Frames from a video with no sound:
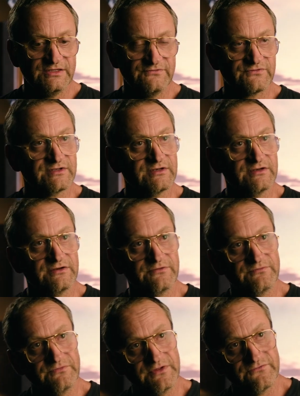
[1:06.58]
Even
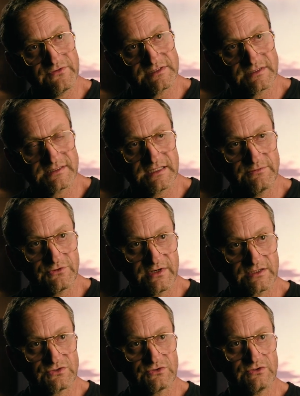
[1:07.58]
if it's the same
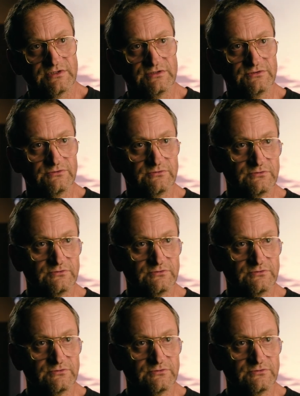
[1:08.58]
director and you